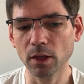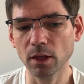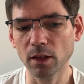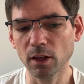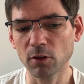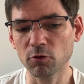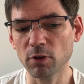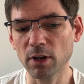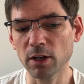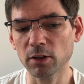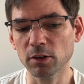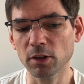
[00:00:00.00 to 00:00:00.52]
They're
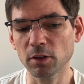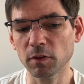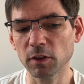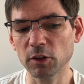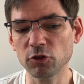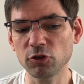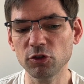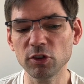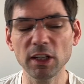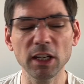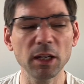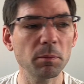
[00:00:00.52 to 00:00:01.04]
relatively
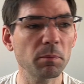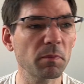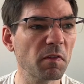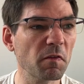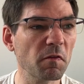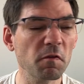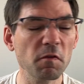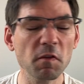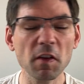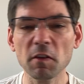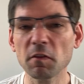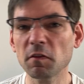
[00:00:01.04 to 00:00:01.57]
cheap,
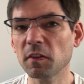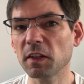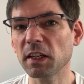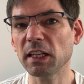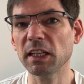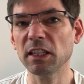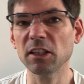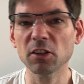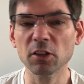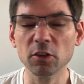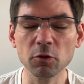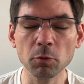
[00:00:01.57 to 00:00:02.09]

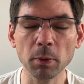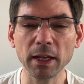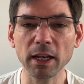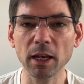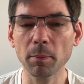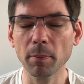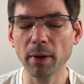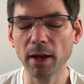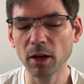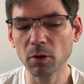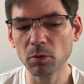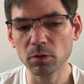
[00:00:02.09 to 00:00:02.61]
£15 to
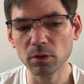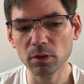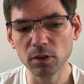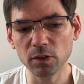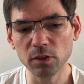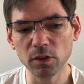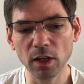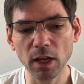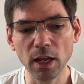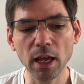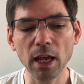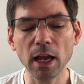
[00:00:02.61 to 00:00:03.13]

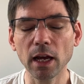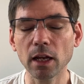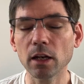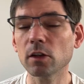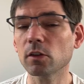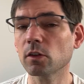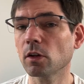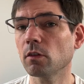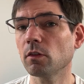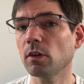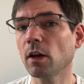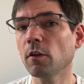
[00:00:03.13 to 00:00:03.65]
£20, and
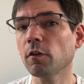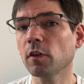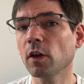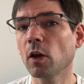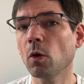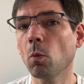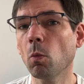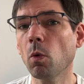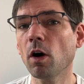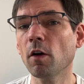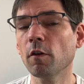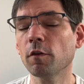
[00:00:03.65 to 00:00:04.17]
it's definitely
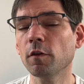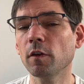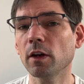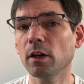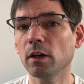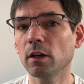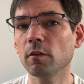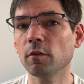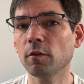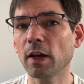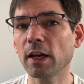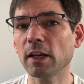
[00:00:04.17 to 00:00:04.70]
worth an
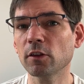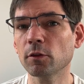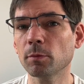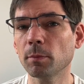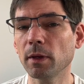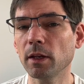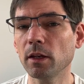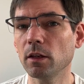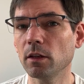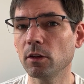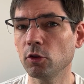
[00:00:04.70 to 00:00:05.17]
investment.